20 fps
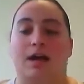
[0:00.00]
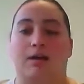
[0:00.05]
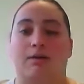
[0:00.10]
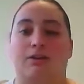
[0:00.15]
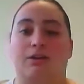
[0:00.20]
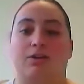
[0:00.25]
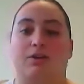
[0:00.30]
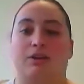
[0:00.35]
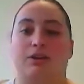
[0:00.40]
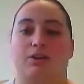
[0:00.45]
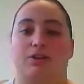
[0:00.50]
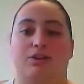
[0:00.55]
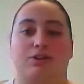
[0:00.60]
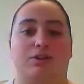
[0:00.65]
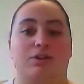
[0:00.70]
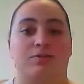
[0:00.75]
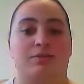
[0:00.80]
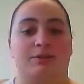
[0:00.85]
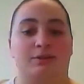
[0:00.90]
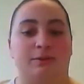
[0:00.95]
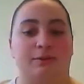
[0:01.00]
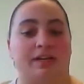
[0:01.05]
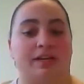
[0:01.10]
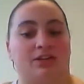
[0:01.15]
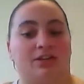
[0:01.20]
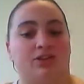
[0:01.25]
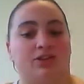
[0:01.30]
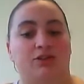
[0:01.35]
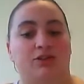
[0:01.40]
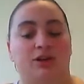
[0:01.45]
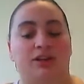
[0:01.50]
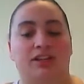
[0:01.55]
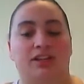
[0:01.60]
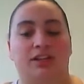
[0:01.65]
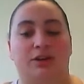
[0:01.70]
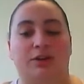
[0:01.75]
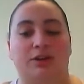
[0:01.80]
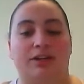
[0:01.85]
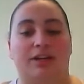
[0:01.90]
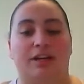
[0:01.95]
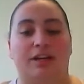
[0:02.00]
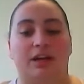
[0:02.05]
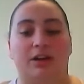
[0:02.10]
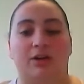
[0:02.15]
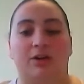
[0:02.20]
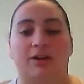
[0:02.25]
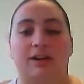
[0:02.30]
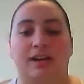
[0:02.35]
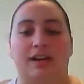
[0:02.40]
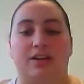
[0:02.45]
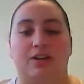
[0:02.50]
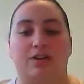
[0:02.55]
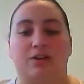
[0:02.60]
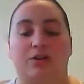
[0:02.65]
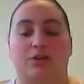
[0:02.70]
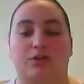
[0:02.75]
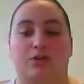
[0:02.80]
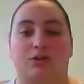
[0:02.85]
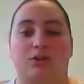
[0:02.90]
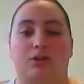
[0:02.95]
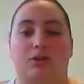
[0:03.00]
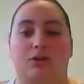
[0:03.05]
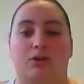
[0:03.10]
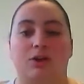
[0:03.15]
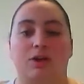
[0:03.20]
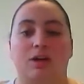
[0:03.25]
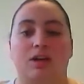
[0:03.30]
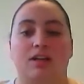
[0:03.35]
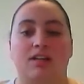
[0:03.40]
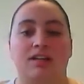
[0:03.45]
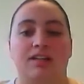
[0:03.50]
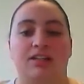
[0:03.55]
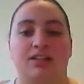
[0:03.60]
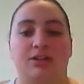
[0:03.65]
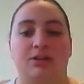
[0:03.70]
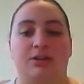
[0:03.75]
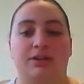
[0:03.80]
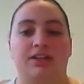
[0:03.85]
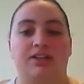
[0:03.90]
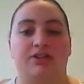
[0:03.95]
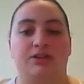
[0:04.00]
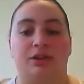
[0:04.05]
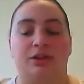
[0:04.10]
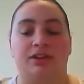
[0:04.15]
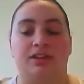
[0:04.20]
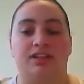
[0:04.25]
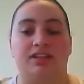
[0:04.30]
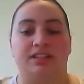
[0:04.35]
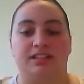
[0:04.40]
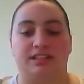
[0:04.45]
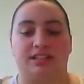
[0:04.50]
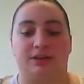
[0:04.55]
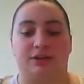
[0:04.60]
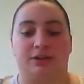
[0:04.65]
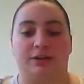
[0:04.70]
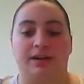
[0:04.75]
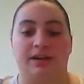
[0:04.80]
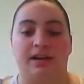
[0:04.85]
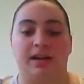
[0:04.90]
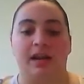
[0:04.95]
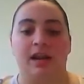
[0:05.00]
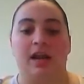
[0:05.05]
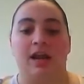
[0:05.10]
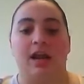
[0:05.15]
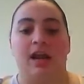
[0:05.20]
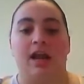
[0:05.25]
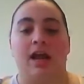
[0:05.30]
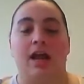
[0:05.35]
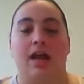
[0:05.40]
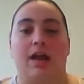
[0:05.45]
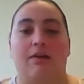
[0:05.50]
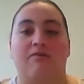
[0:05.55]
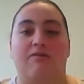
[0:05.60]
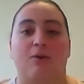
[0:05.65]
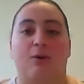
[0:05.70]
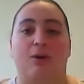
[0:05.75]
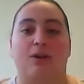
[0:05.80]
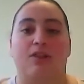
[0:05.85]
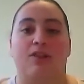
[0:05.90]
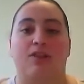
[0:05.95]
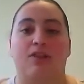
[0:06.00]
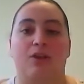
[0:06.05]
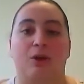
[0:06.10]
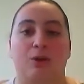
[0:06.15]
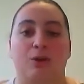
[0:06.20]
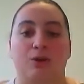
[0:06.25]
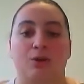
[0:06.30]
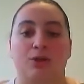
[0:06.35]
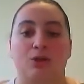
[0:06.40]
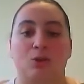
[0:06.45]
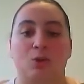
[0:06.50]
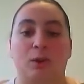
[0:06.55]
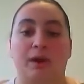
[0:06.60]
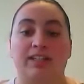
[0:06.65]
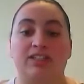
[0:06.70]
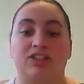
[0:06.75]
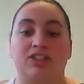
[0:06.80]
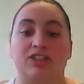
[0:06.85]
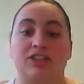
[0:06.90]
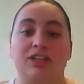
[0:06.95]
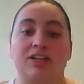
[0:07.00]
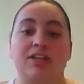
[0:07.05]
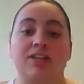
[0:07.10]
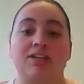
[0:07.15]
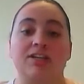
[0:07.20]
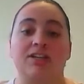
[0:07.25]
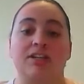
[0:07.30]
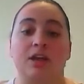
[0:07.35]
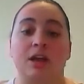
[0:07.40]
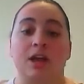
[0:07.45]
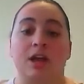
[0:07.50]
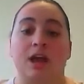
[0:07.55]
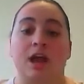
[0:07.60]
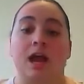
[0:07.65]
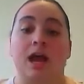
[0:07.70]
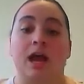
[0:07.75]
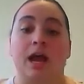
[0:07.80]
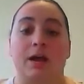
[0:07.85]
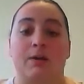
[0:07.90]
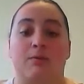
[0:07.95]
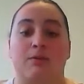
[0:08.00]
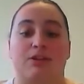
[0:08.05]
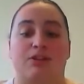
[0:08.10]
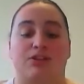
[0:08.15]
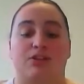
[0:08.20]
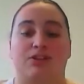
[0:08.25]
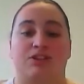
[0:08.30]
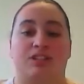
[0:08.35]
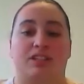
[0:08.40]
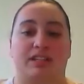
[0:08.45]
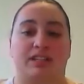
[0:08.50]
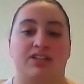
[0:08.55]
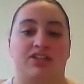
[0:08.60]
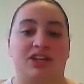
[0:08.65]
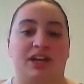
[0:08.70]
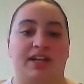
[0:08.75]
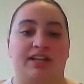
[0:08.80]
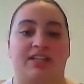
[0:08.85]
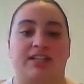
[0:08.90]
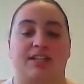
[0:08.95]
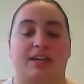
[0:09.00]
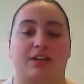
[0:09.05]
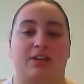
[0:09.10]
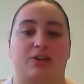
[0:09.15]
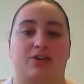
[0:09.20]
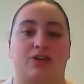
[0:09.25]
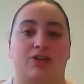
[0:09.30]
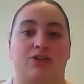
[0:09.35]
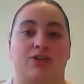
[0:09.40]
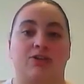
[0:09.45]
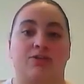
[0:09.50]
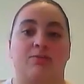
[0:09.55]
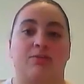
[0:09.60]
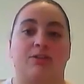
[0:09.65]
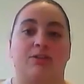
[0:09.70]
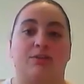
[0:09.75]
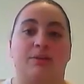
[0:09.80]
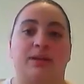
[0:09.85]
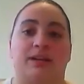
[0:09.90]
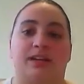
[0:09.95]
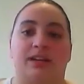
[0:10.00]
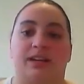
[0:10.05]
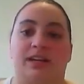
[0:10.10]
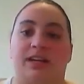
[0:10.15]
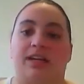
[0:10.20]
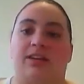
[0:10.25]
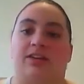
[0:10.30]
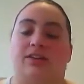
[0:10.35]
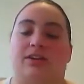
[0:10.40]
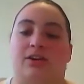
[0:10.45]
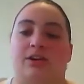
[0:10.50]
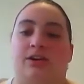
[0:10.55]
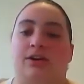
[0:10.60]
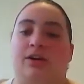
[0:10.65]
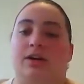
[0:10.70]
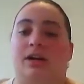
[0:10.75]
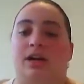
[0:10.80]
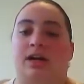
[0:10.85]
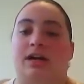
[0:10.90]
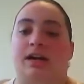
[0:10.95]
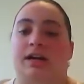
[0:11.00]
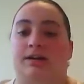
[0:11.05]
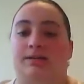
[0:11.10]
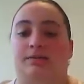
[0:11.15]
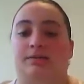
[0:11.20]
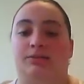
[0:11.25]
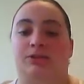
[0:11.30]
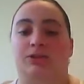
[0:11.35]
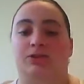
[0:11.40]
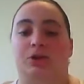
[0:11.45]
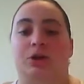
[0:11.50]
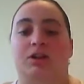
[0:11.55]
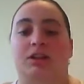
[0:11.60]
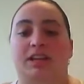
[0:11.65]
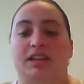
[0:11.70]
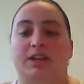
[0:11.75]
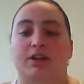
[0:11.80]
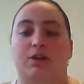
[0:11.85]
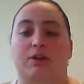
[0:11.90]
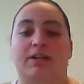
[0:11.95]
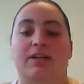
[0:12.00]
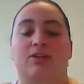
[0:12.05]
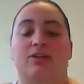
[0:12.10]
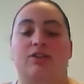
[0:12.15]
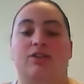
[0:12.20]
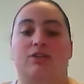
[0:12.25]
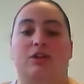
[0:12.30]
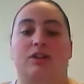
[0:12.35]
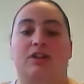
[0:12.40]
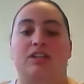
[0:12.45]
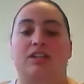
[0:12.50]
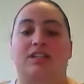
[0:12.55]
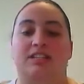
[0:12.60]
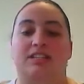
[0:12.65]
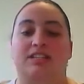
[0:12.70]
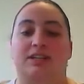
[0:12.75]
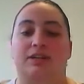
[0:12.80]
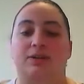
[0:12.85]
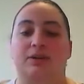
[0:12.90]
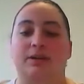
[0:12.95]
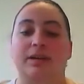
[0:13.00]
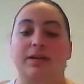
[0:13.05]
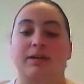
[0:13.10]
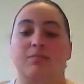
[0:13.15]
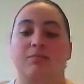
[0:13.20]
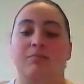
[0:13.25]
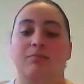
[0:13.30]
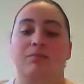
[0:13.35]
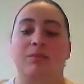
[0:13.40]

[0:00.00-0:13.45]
You can choose between strongly agree, neutral, disagree, strongly disagree. For those questions, I would suggest that you choose between either strongly agree or strongly disagree,